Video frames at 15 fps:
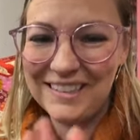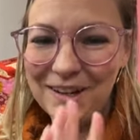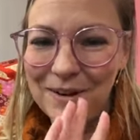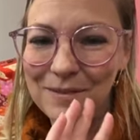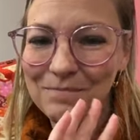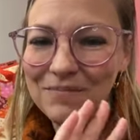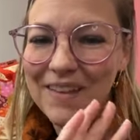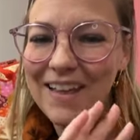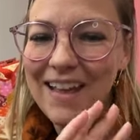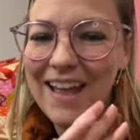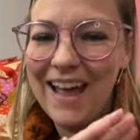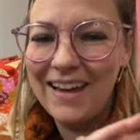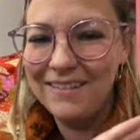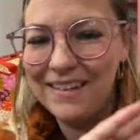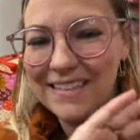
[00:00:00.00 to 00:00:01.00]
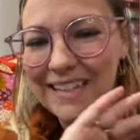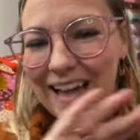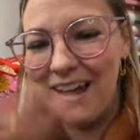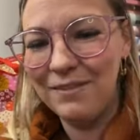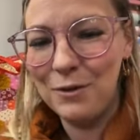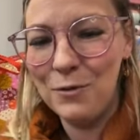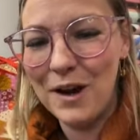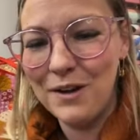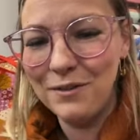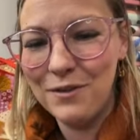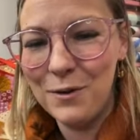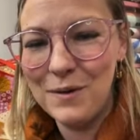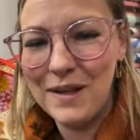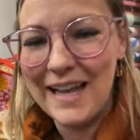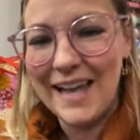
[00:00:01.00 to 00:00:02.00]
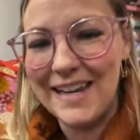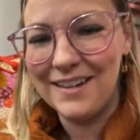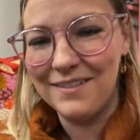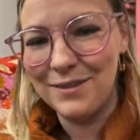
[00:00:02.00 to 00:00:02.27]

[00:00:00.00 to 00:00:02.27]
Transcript: So anyways, have a wonderful weekend,